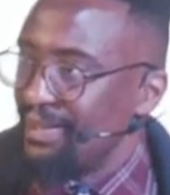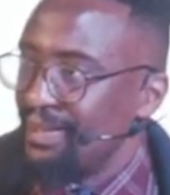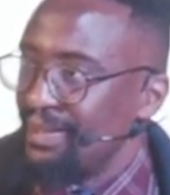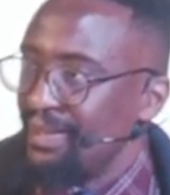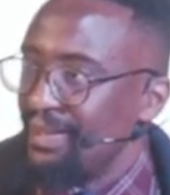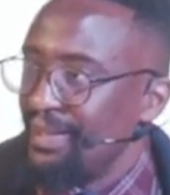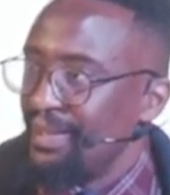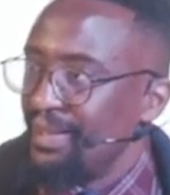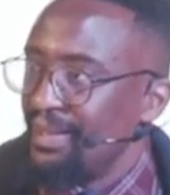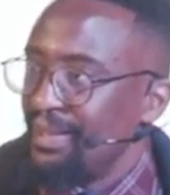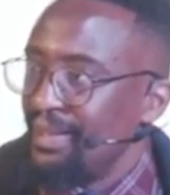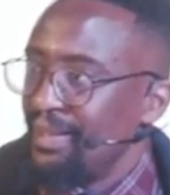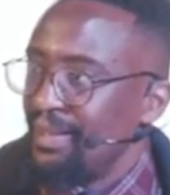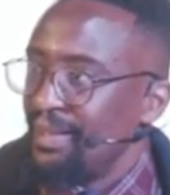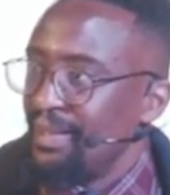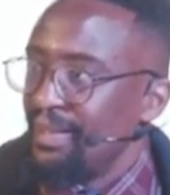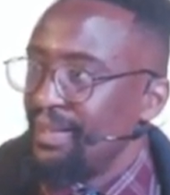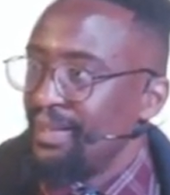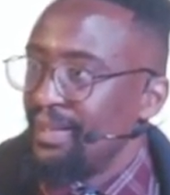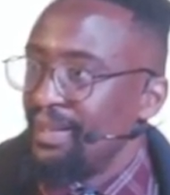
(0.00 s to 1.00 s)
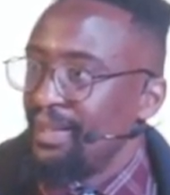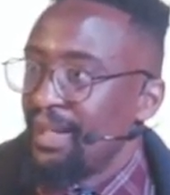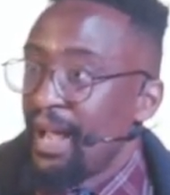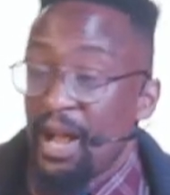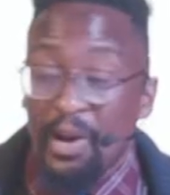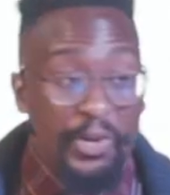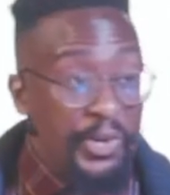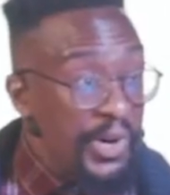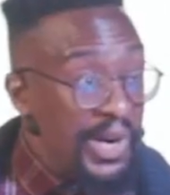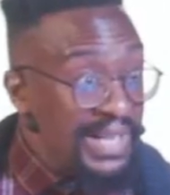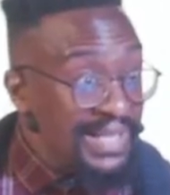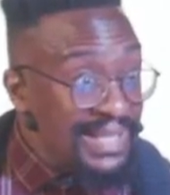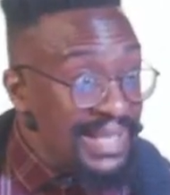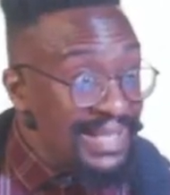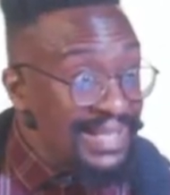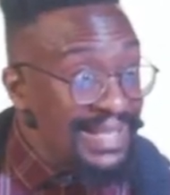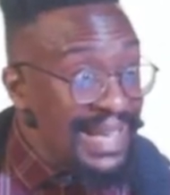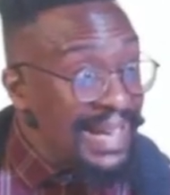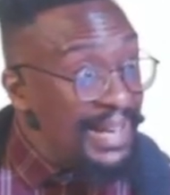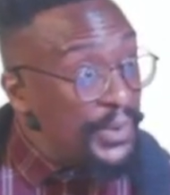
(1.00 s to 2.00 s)
Yeah. How crazy
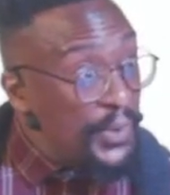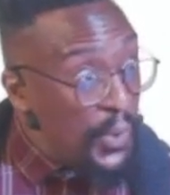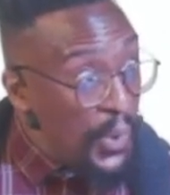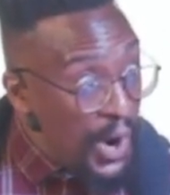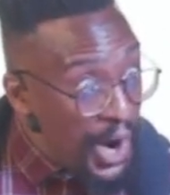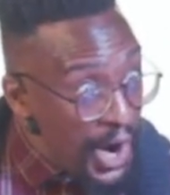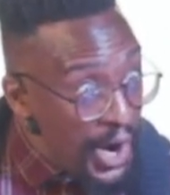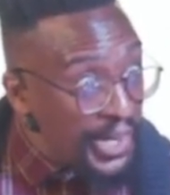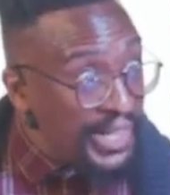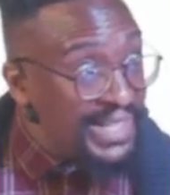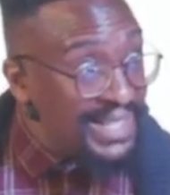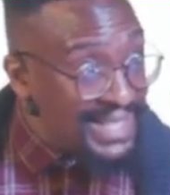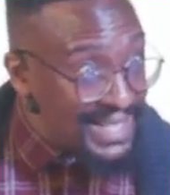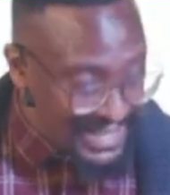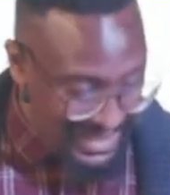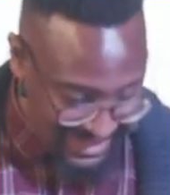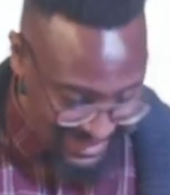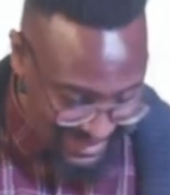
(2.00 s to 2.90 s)
is that? It works.